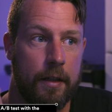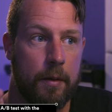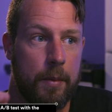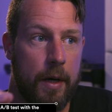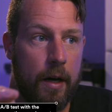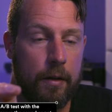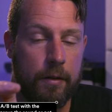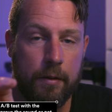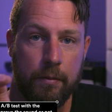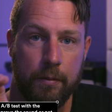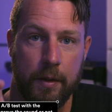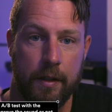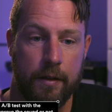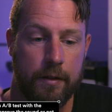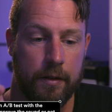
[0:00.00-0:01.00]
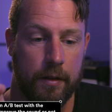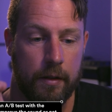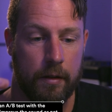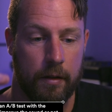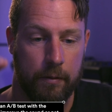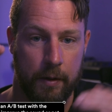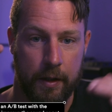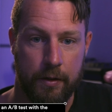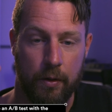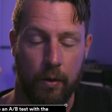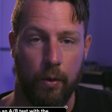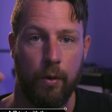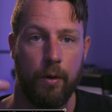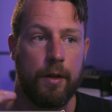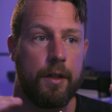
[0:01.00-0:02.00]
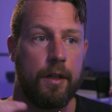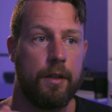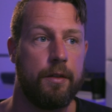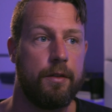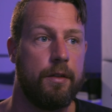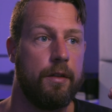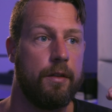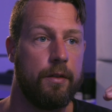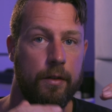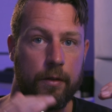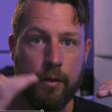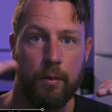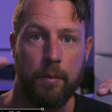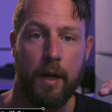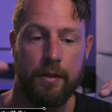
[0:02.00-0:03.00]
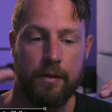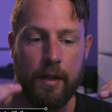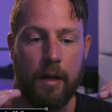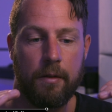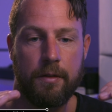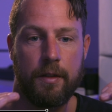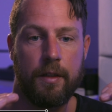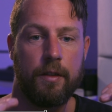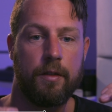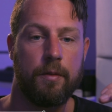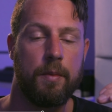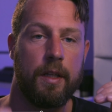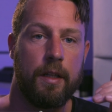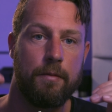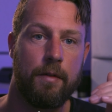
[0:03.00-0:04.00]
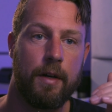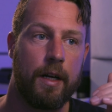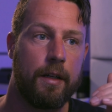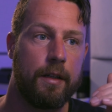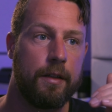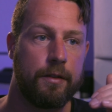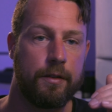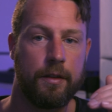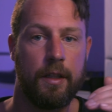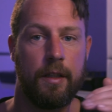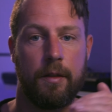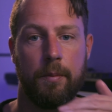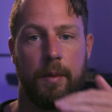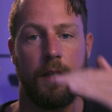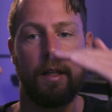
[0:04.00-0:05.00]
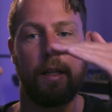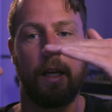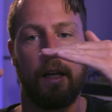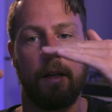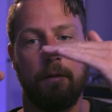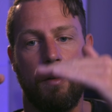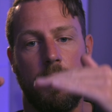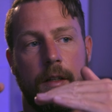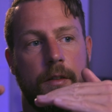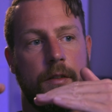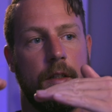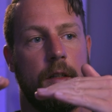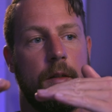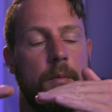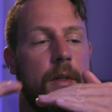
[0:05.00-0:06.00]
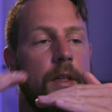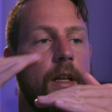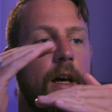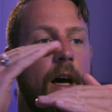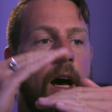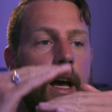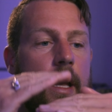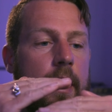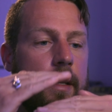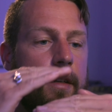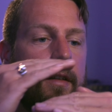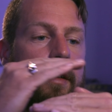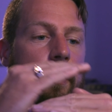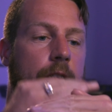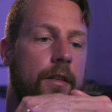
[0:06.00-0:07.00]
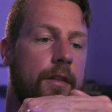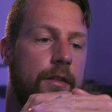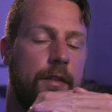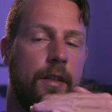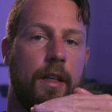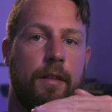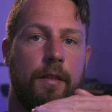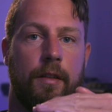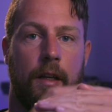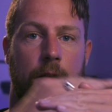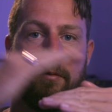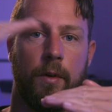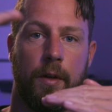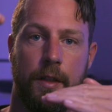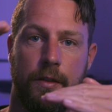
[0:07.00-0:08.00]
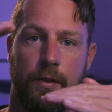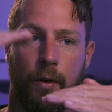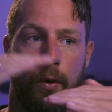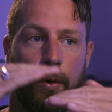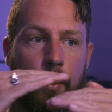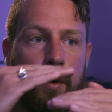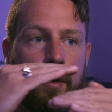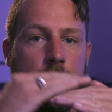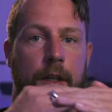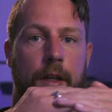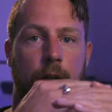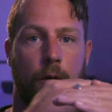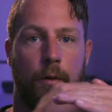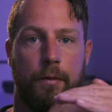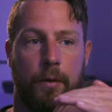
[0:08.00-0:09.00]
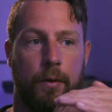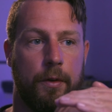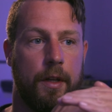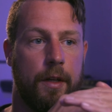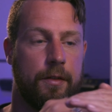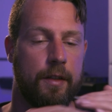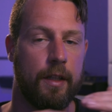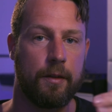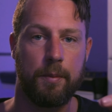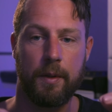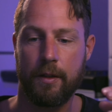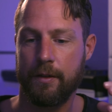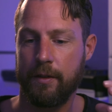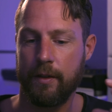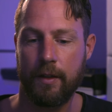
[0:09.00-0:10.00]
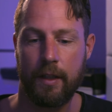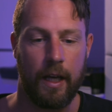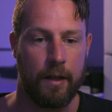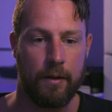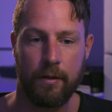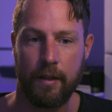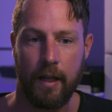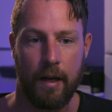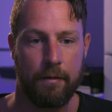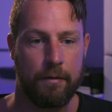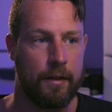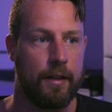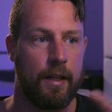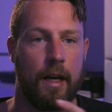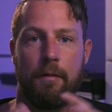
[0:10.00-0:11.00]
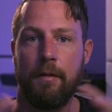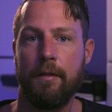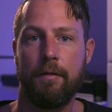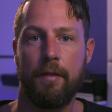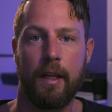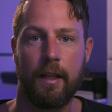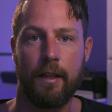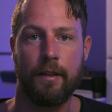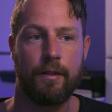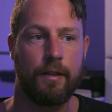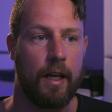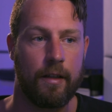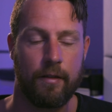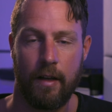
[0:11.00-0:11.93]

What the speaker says: about which order do my sounds need to be. Where does need to be the kick? Where does need to be the hi-hat, the synths? And what is the order of all those things? Because you cannot have that everything is as